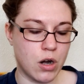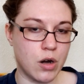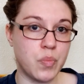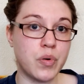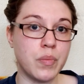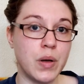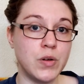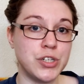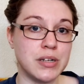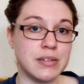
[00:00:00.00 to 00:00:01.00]
her
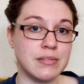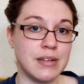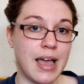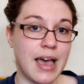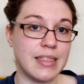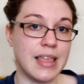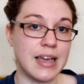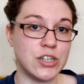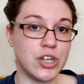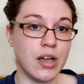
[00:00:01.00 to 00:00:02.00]
promotion at
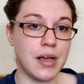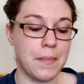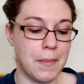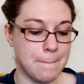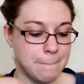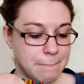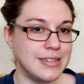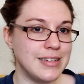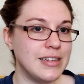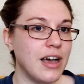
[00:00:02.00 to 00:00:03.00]
that job. I
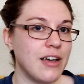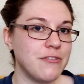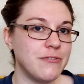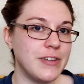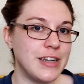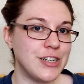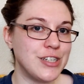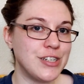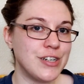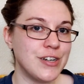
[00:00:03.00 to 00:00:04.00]
did not
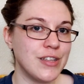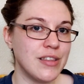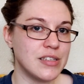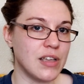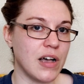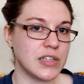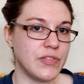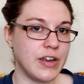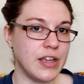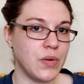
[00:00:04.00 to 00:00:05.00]
finish the
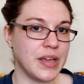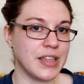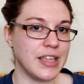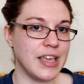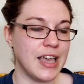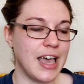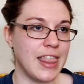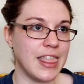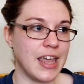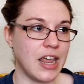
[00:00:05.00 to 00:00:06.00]
socks very quickly
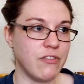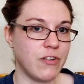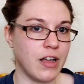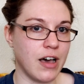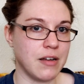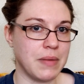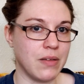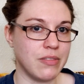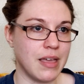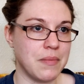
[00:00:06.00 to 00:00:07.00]
and then I forgot
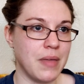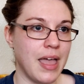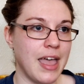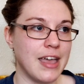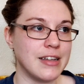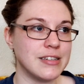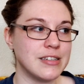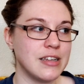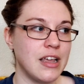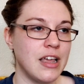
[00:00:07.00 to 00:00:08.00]
about them
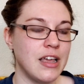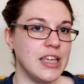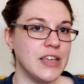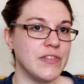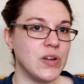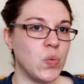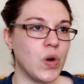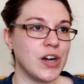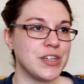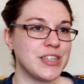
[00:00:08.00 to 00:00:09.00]
and uh, even
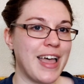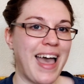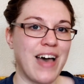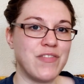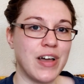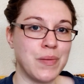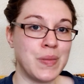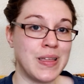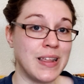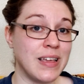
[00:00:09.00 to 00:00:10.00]
worse I have
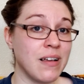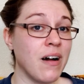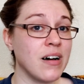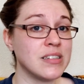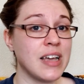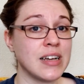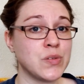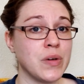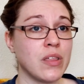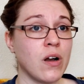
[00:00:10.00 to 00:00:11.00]
not been in
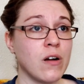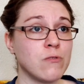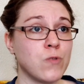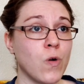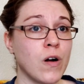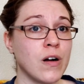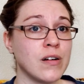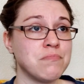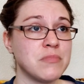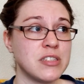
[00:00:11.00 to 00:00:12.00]
contact with her
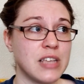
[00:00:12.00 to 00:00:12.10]
for